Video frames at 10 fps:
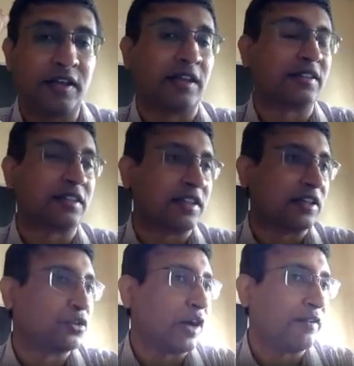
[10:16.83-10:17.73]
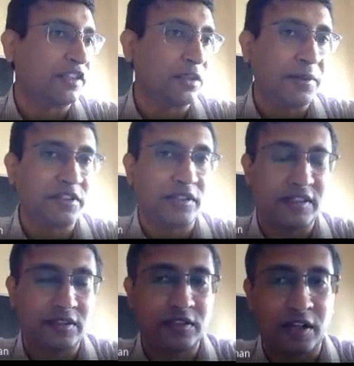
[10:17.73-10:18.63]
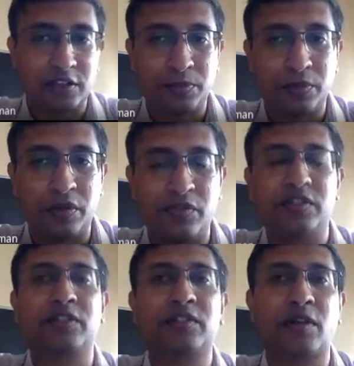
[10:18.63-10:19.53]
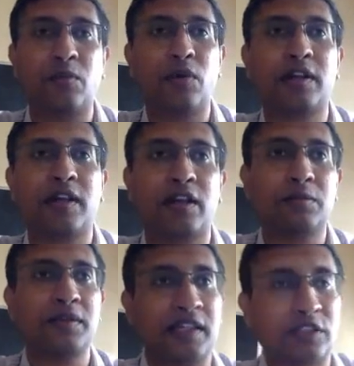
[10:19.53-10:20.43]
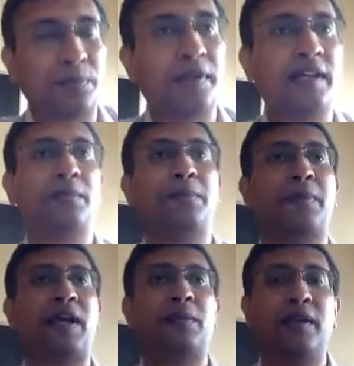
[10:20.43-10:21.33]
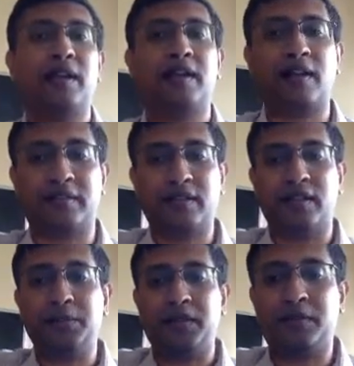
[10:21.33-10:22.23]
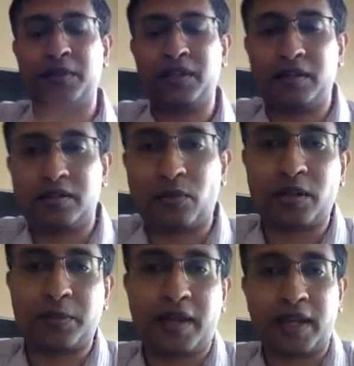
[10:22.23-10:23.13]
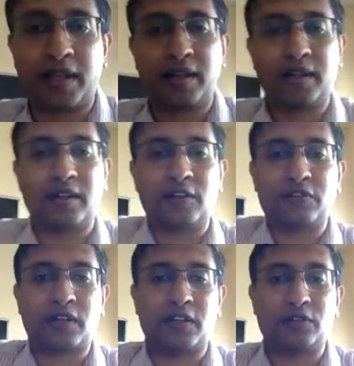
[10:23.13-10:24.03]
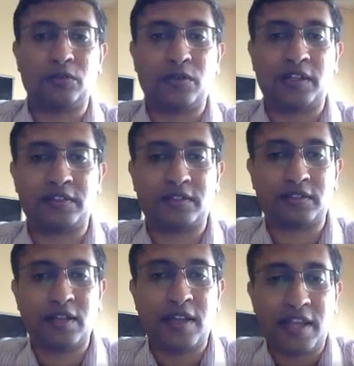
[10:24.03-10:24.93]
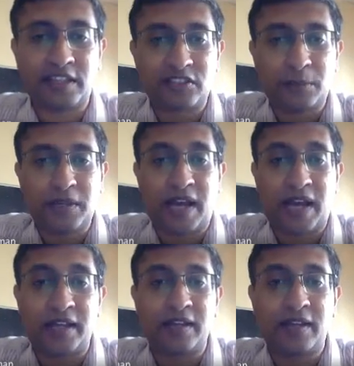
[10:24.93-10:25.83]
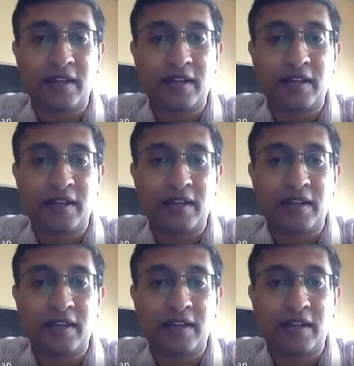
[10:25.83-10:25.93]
such as you have dissipation-less transport, which is somewhat cannot be explained primarily classically, but quantum mechanically it gives rise to its extremely high